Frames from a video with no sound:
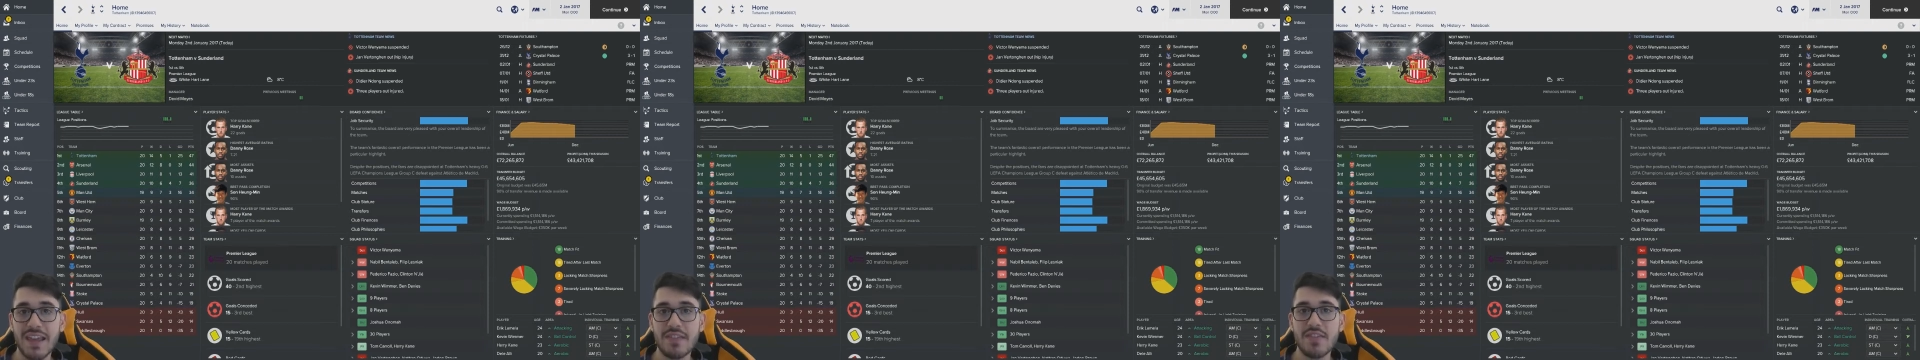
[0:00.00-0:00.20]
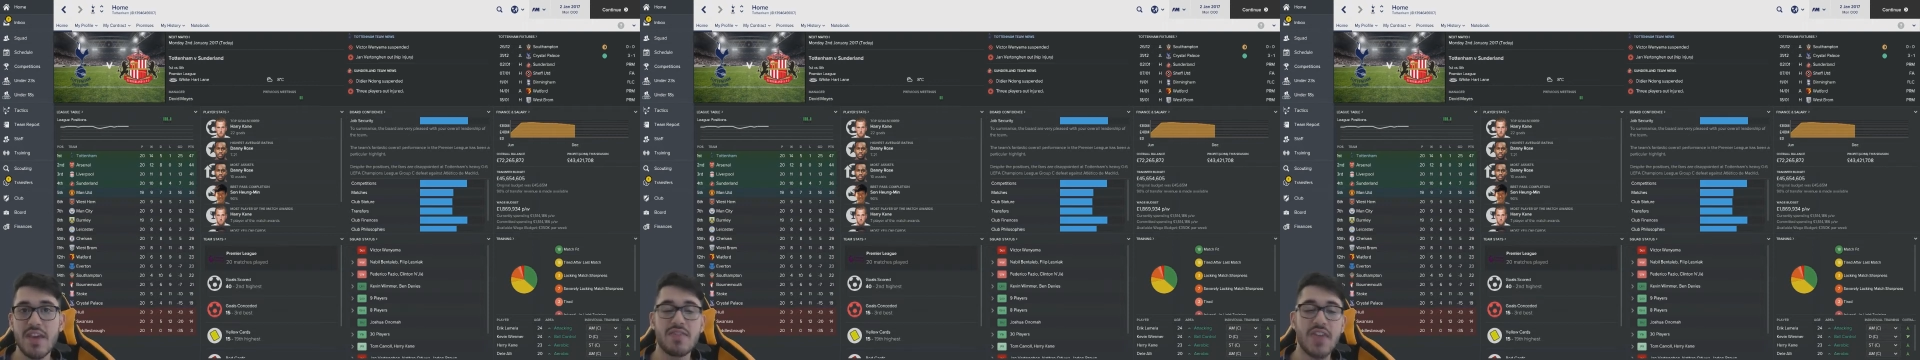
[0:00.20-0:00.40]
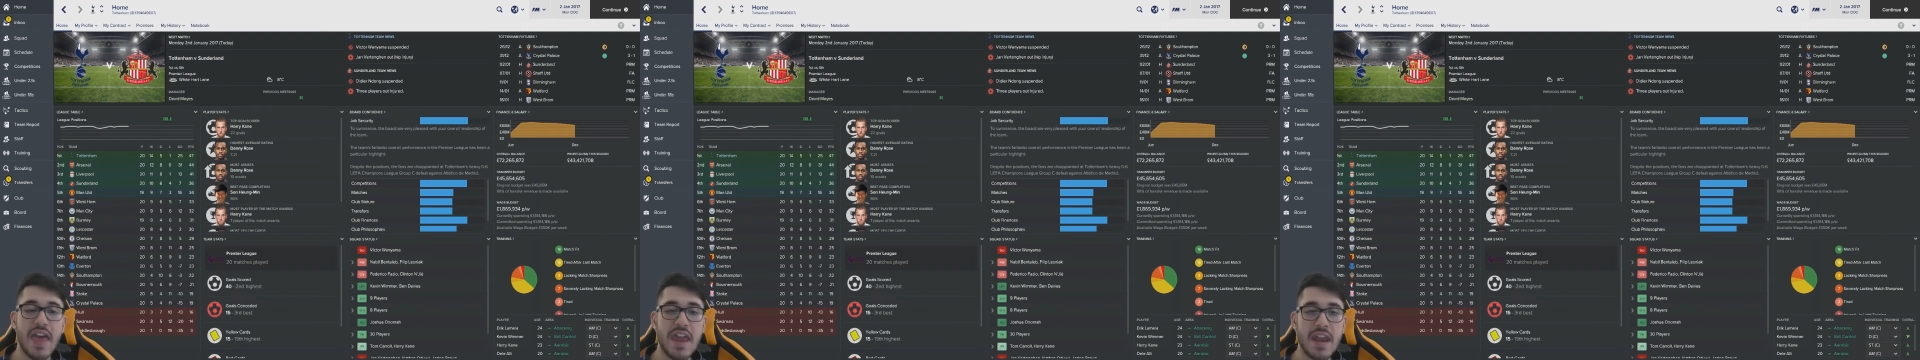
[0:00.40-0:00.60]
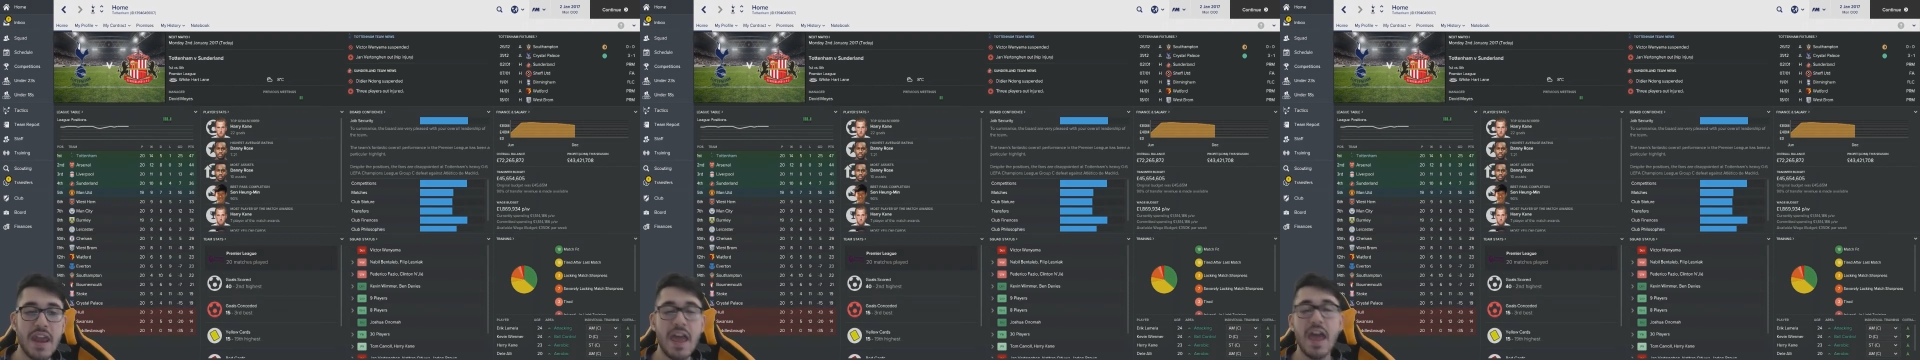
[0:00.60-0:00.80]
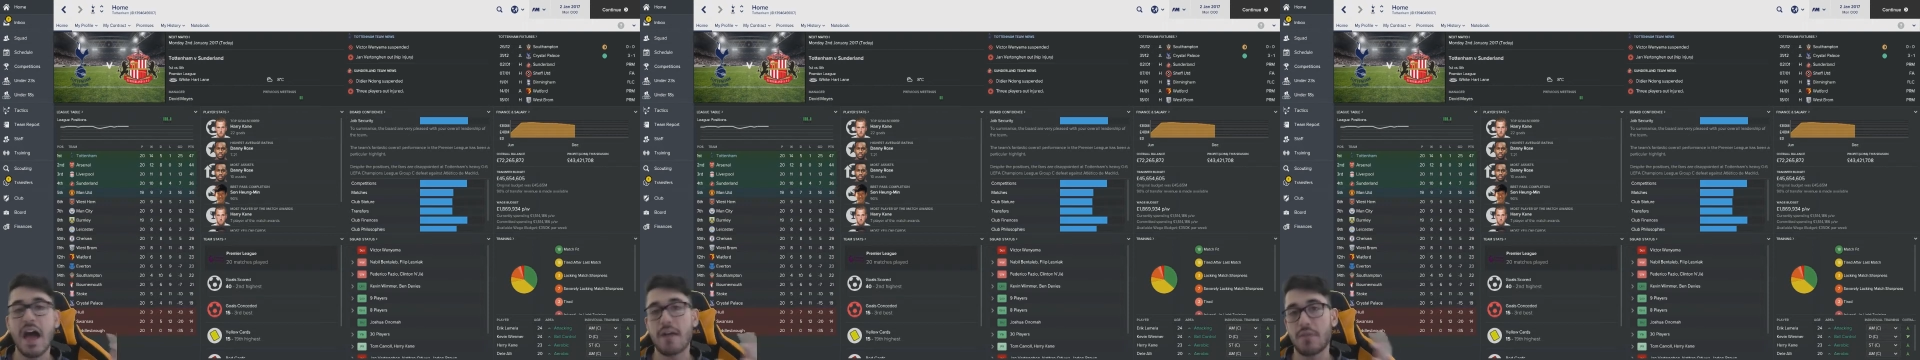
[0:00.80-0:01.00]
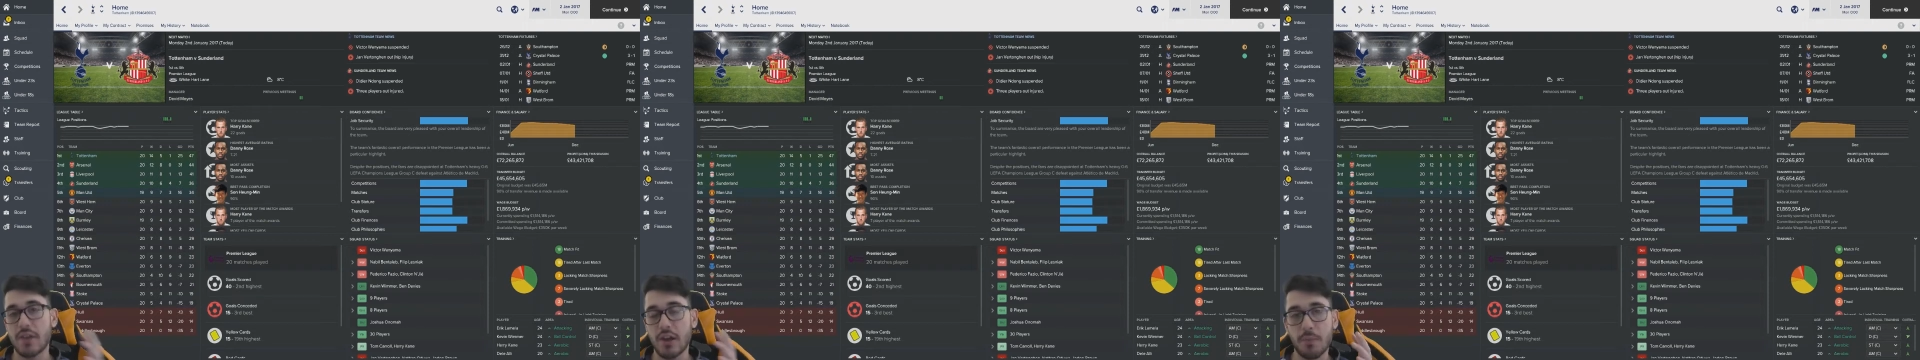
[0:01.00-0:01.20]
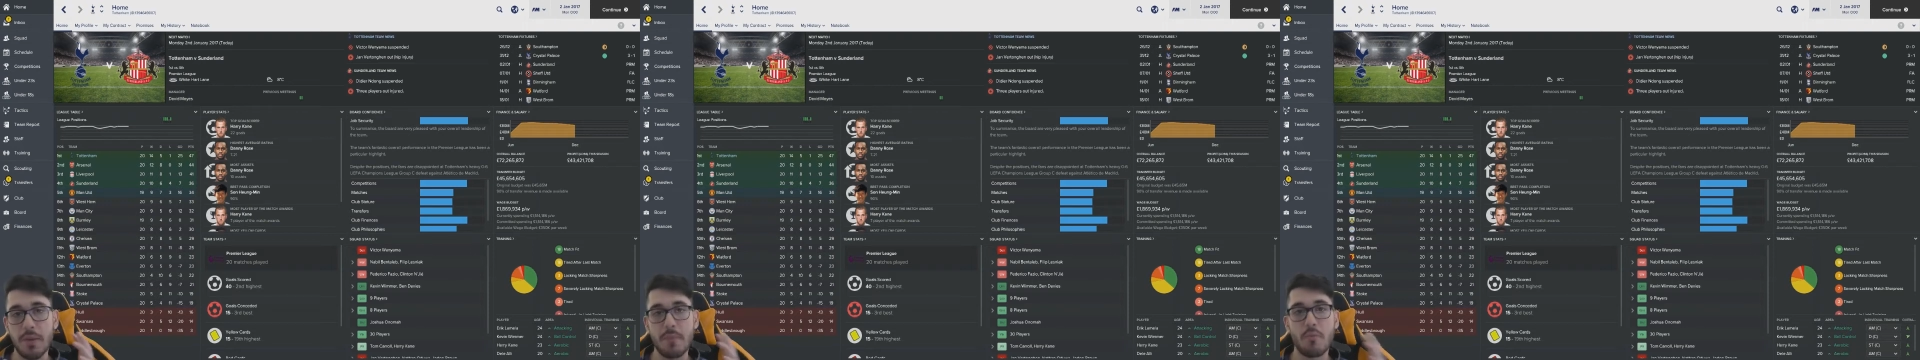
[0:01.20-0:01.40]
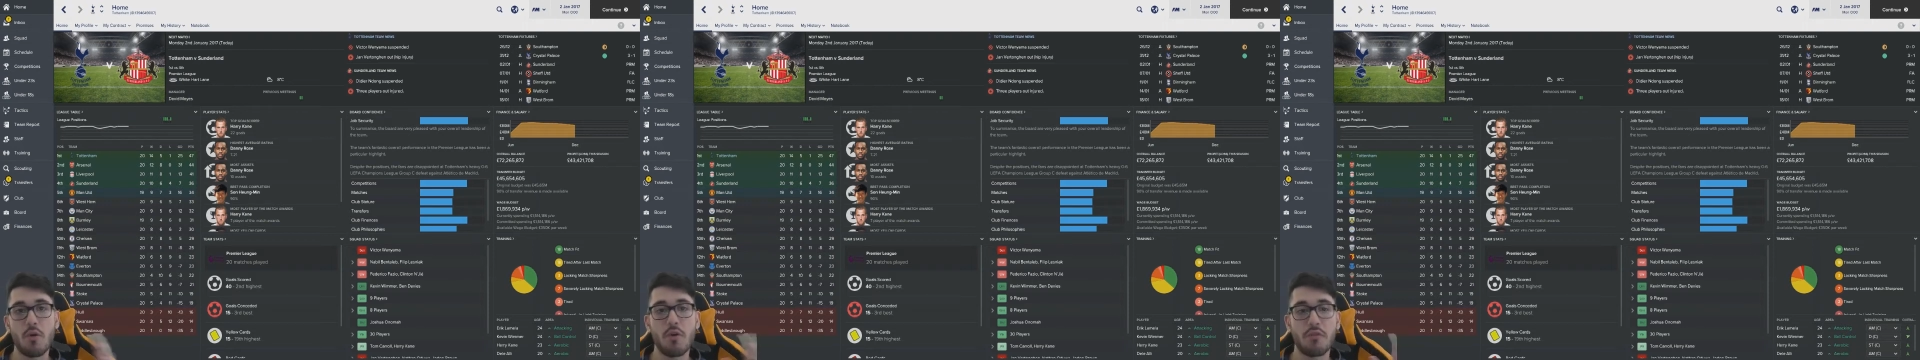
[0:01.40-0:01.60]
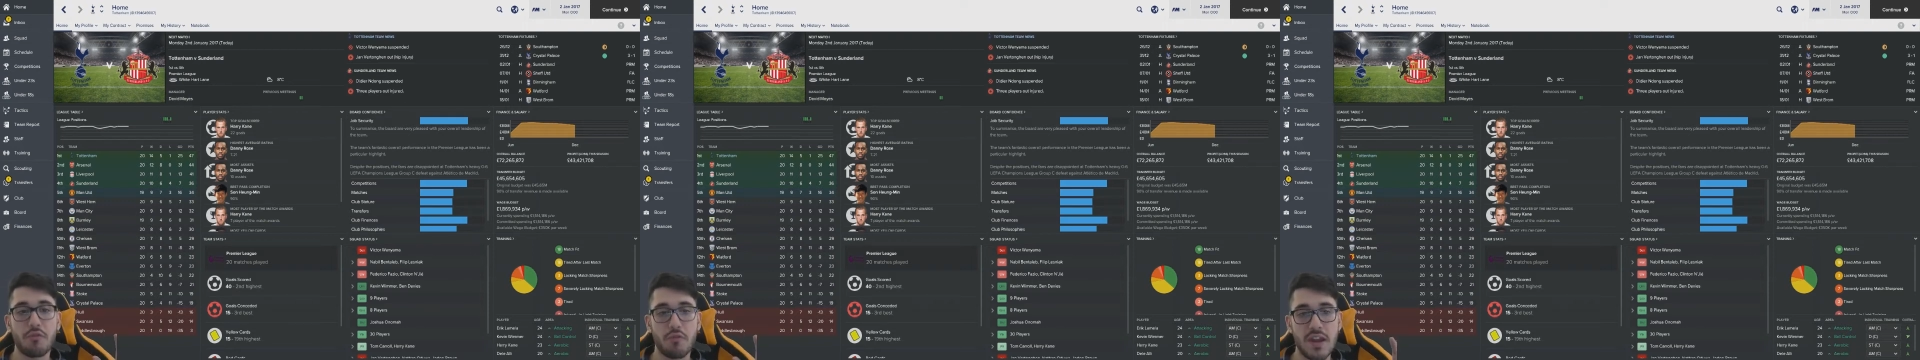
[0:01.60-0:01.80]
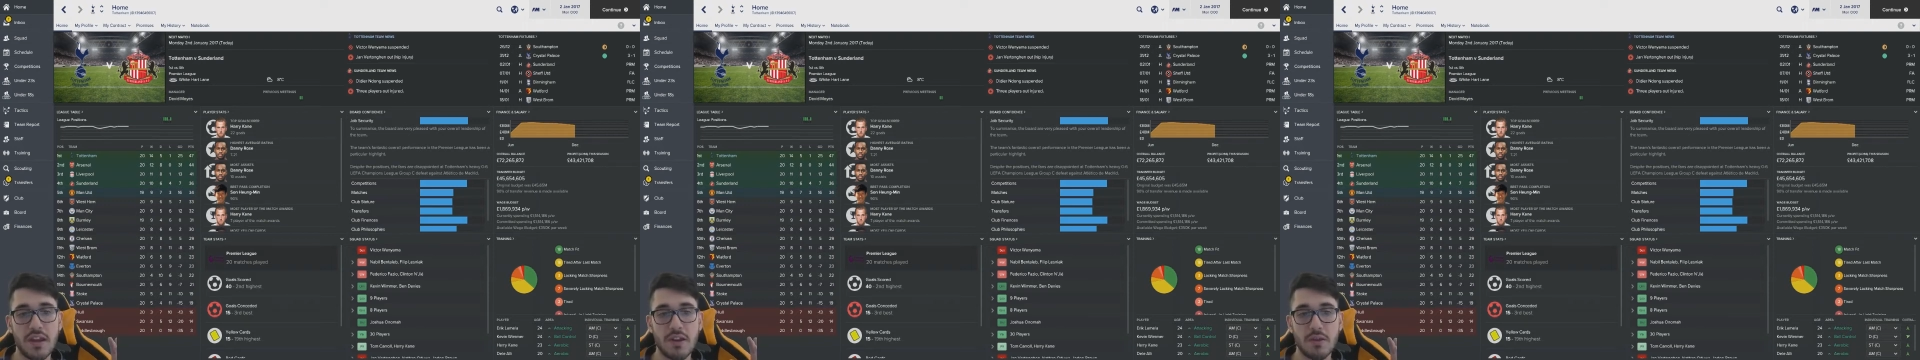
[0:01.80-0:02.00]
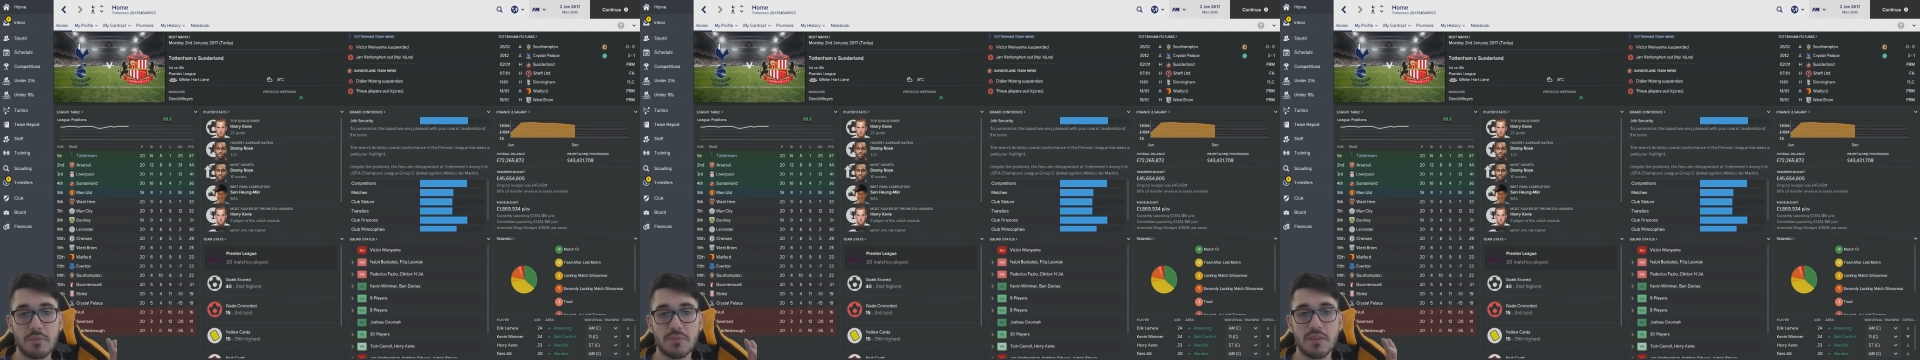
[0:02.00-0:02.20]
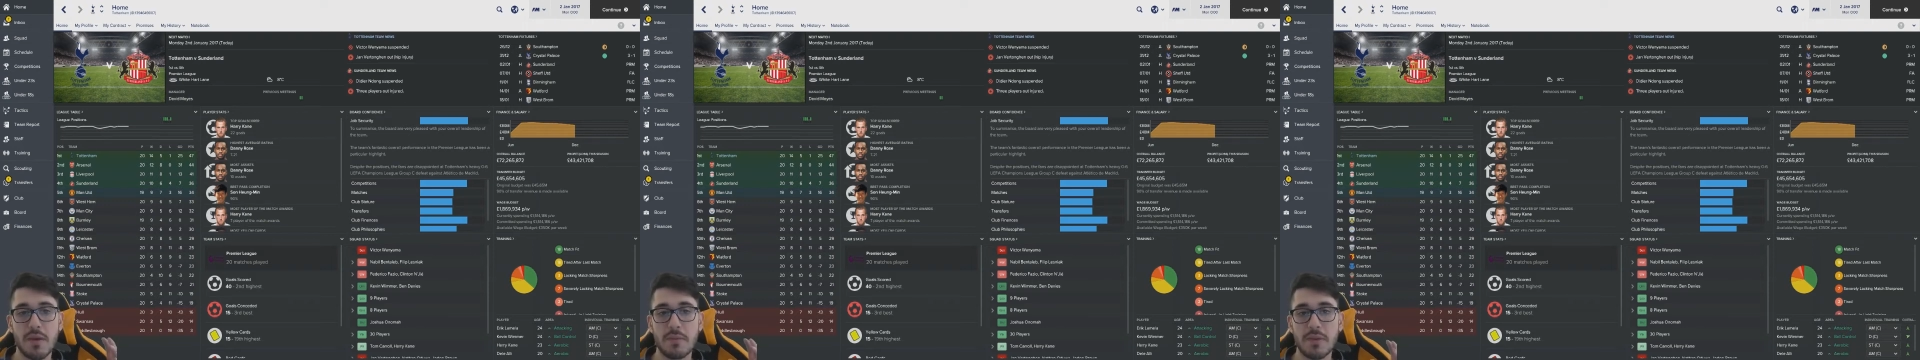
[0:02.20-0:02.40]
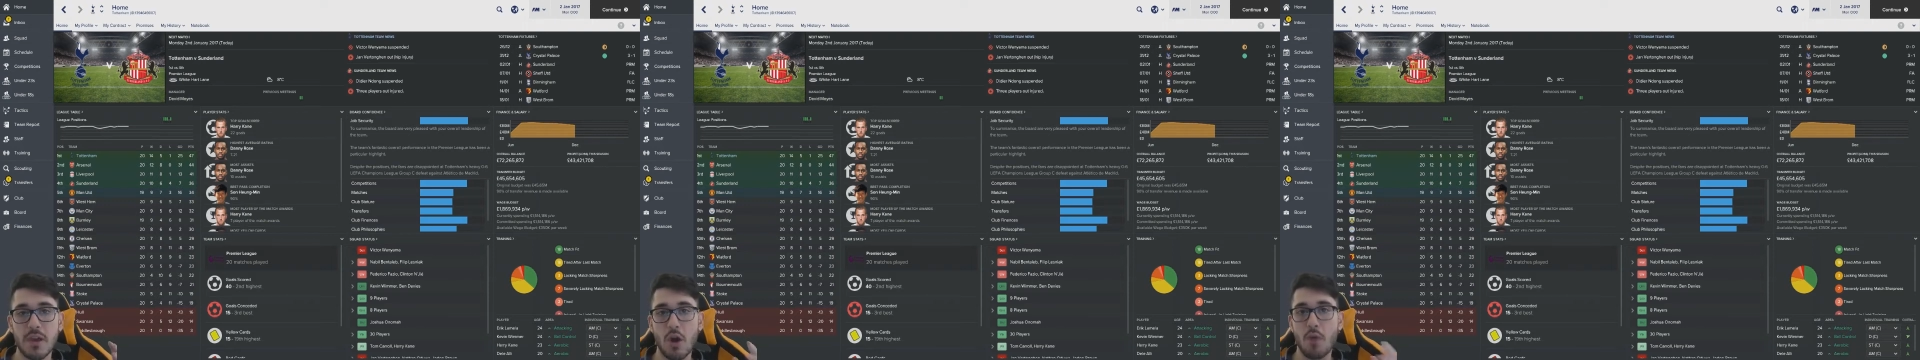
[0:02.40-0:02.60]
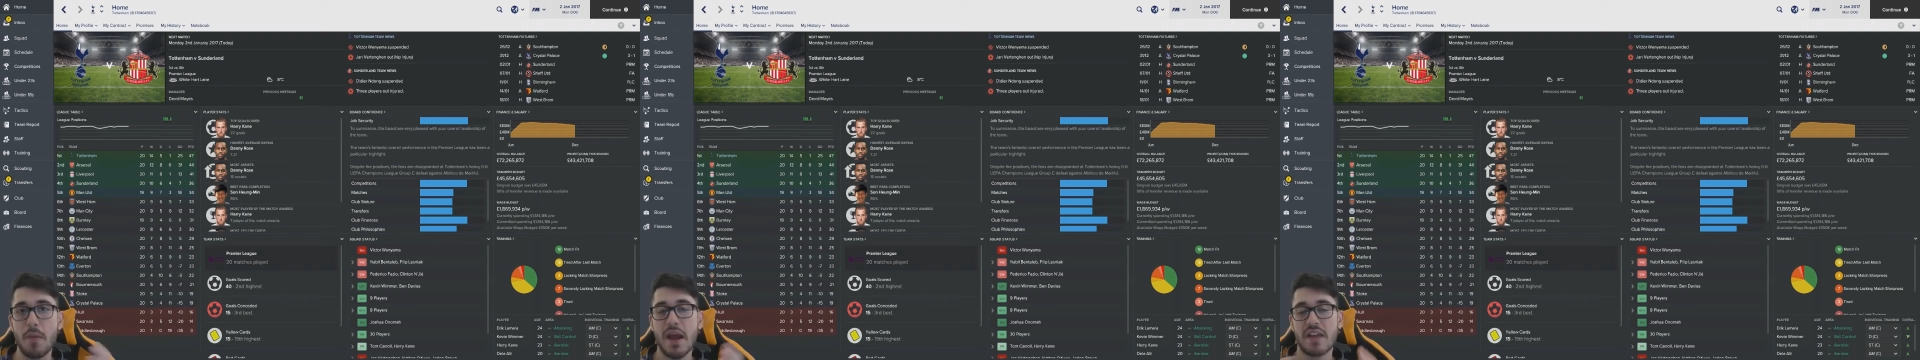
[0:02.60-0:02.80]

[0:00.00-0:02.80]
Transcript: they then have a little bit more freedom to maybe go back